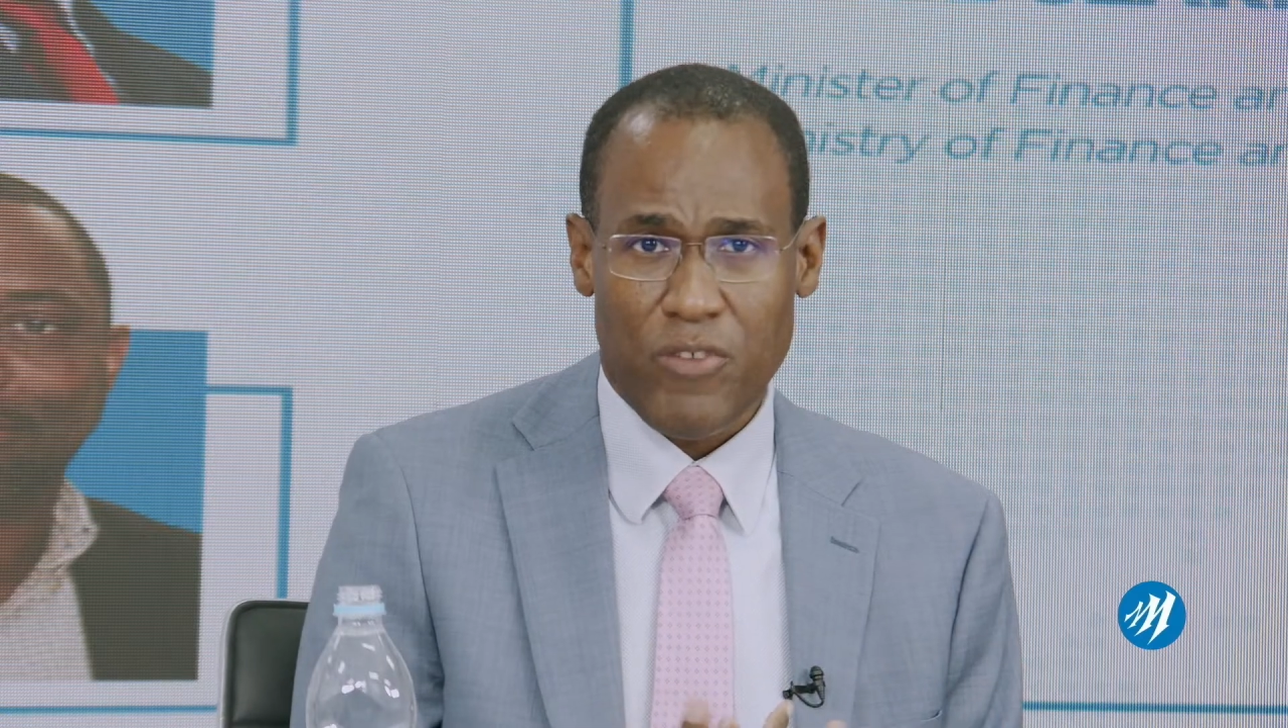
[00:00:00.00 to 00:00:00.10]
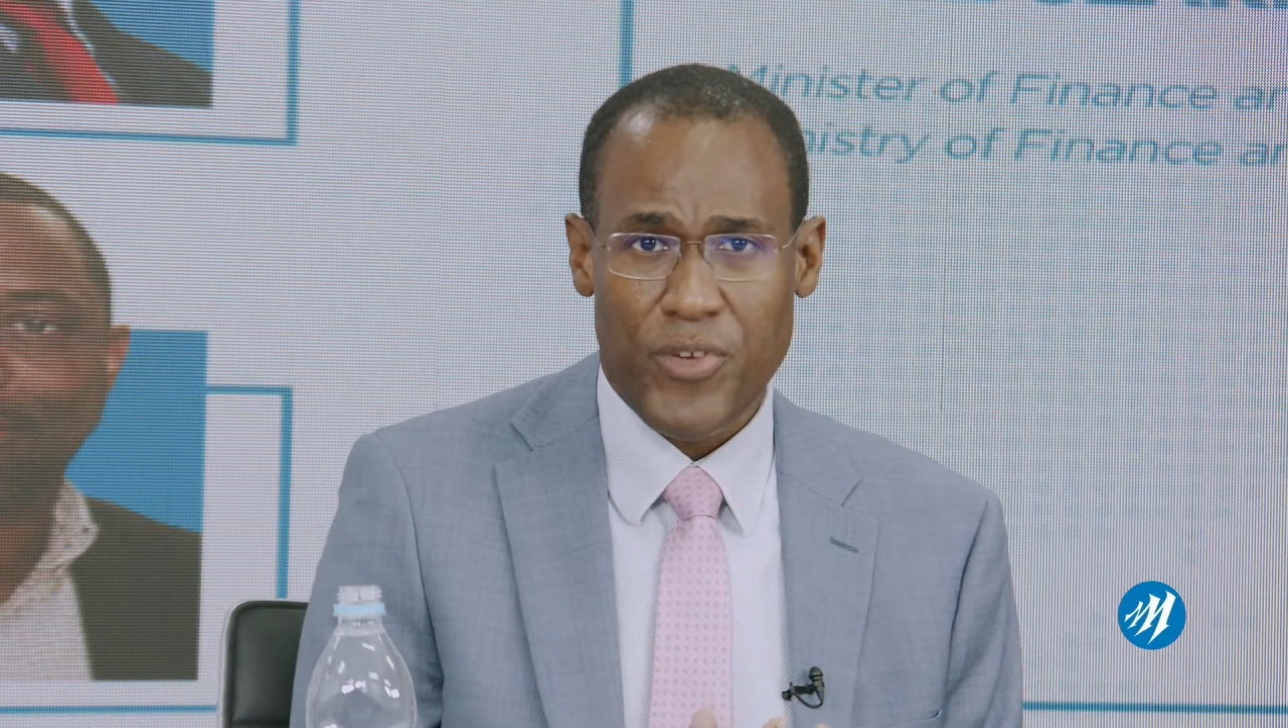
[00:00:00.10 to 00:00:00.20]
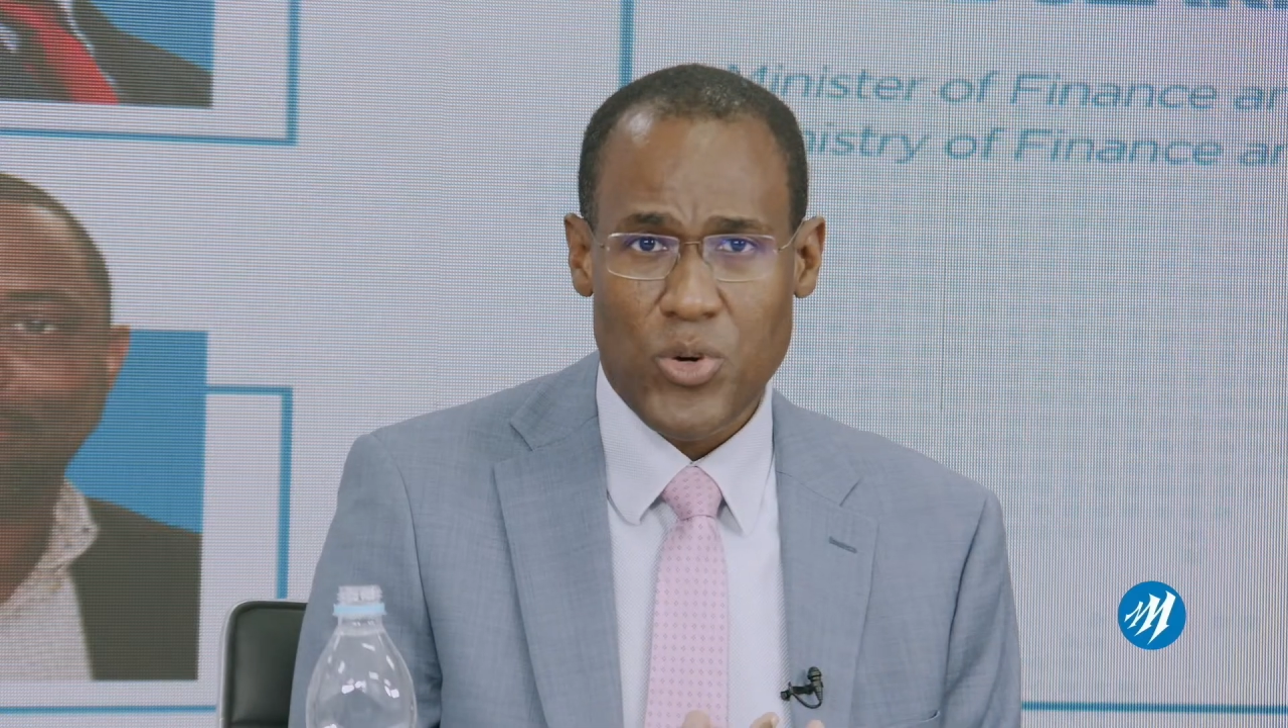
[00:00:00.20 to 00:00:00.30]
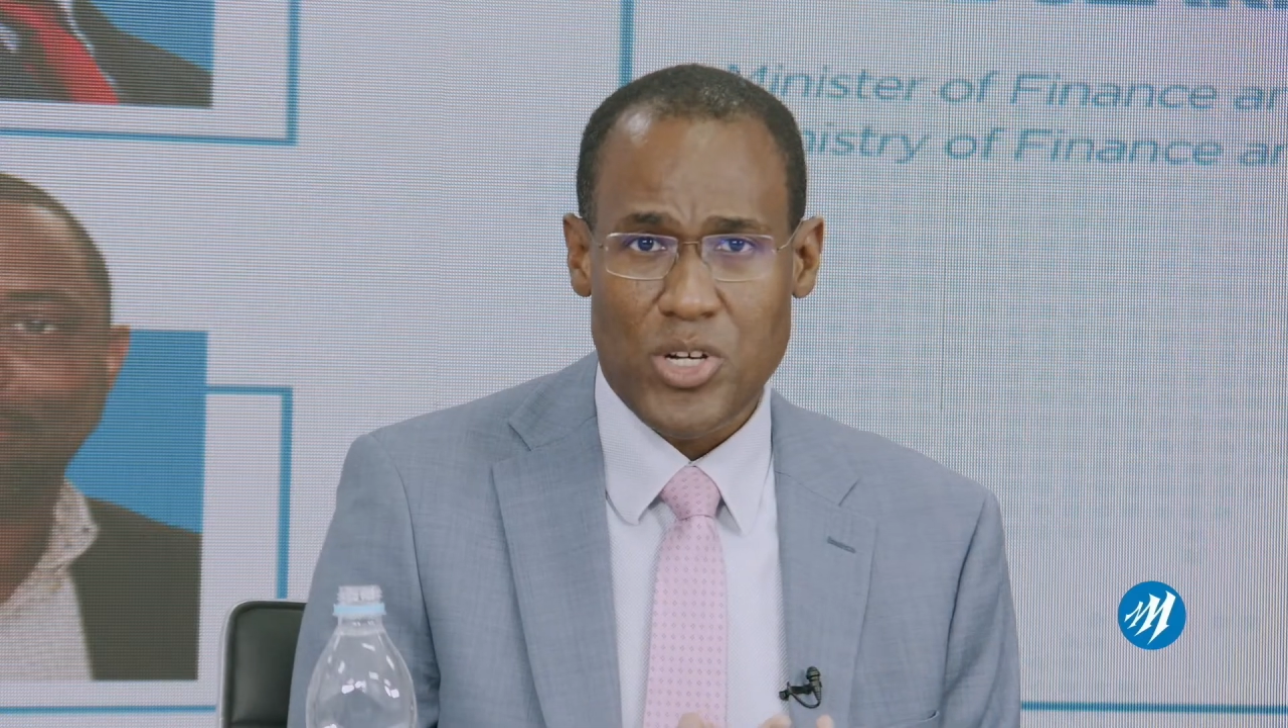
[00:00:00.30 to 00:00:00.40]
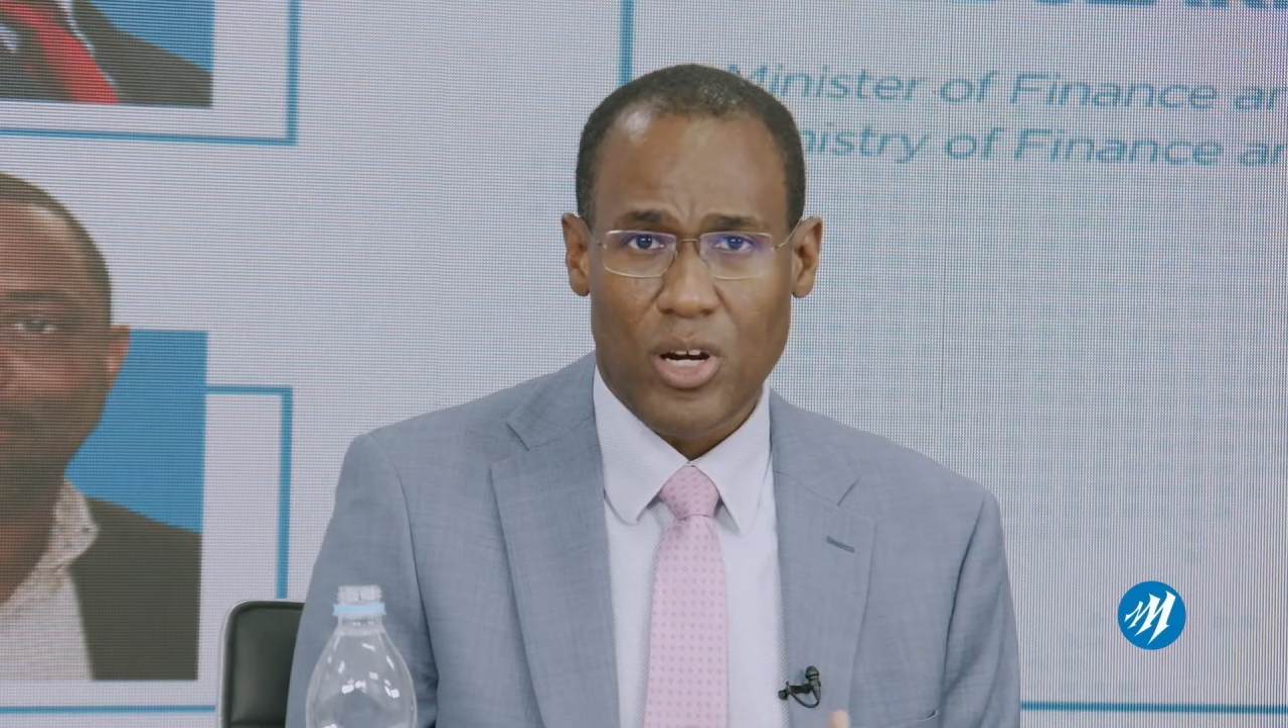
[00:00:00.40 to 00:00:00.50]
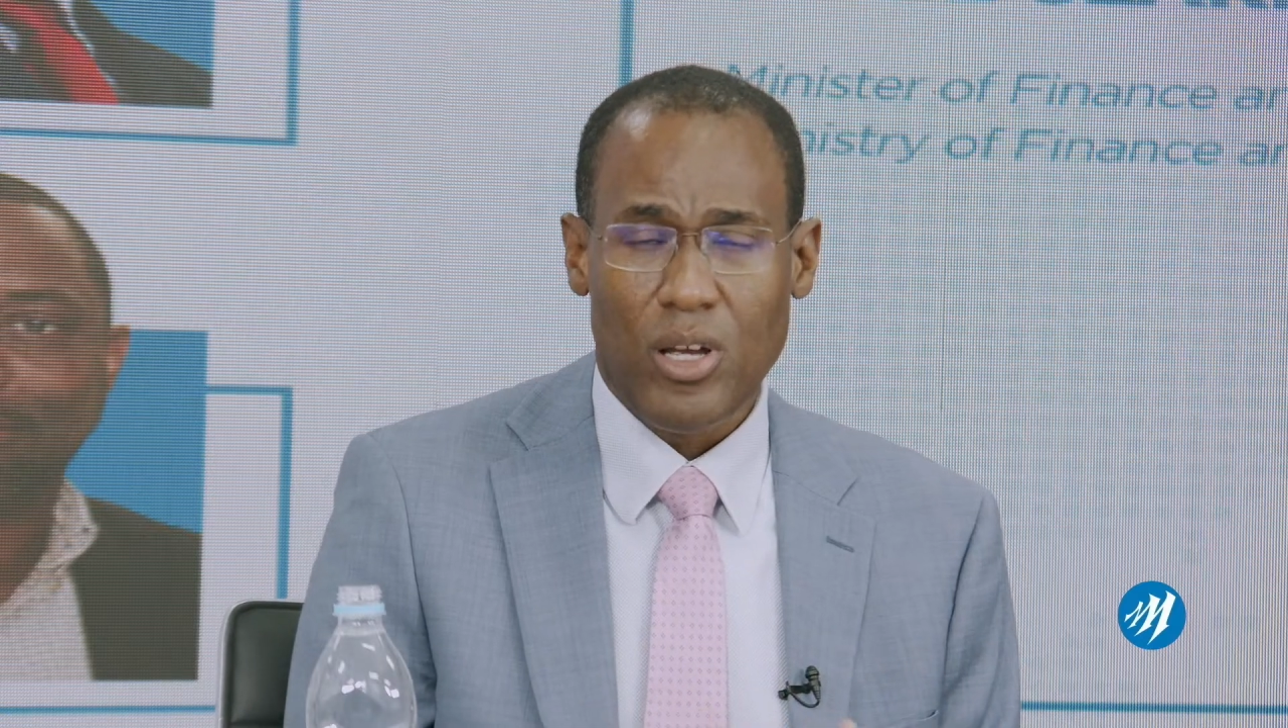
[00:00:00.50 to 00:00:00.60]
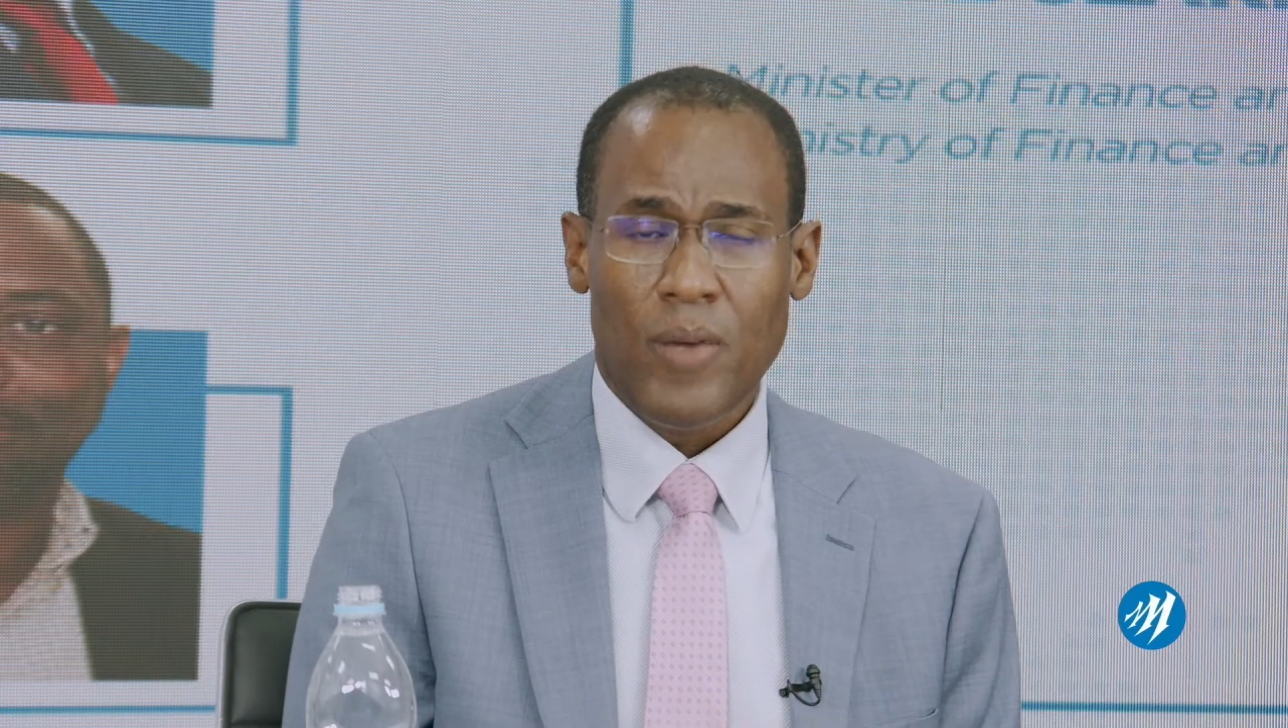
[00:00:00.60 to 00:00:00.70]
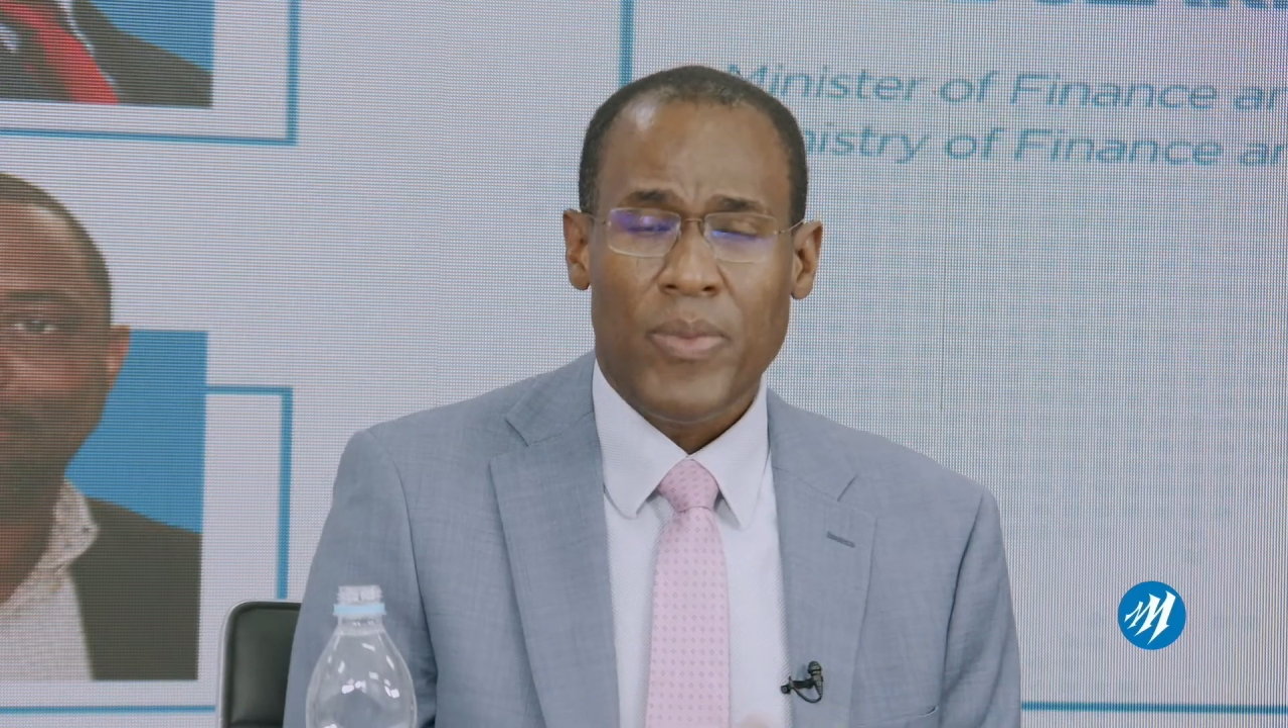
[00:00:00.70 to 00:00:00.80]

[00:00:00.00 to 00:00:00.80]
the future.